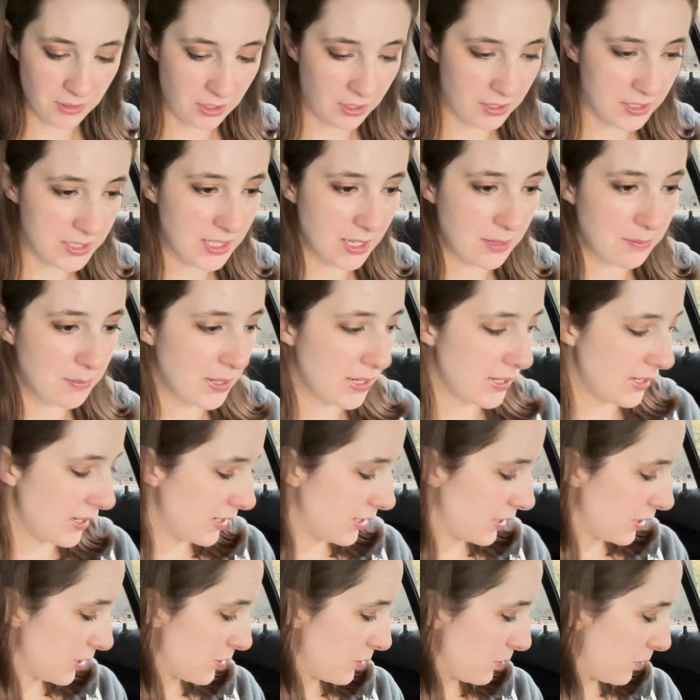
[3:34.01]
else I may need
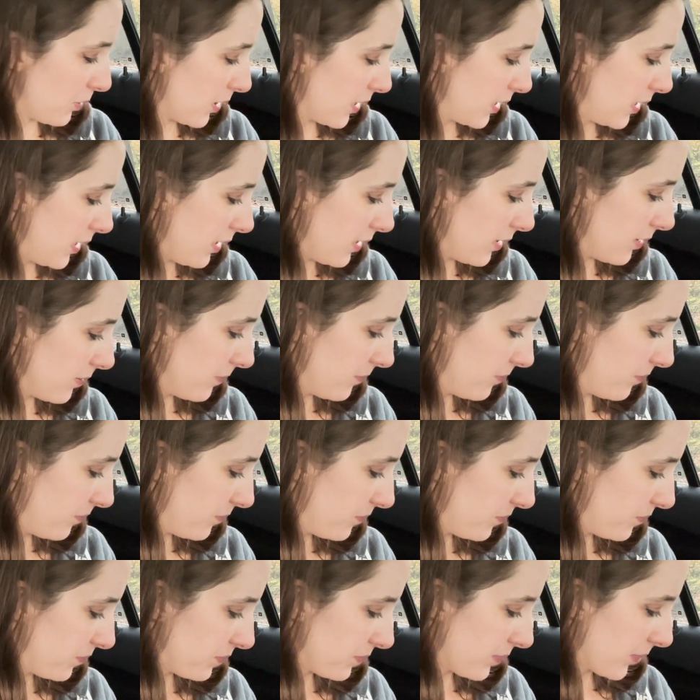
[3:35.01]
to store in here.
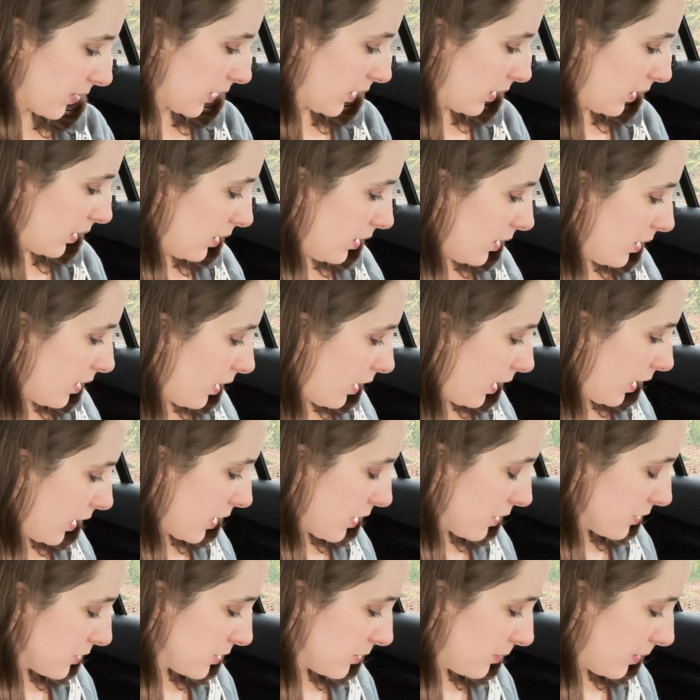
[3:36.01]
I
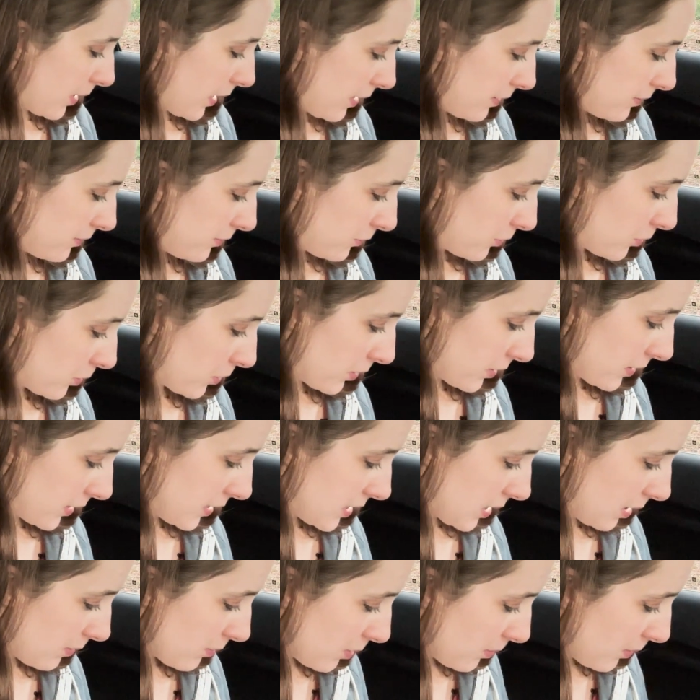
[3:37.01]
also have, for the
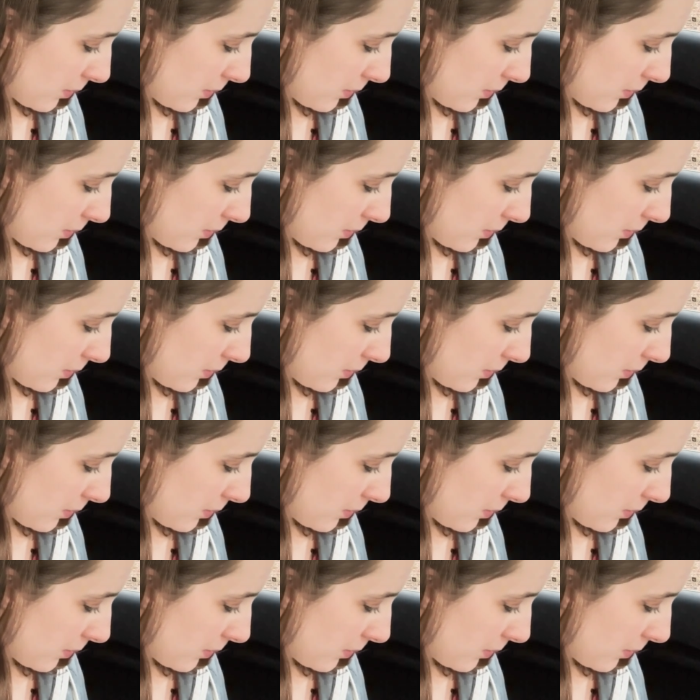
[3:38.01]
summer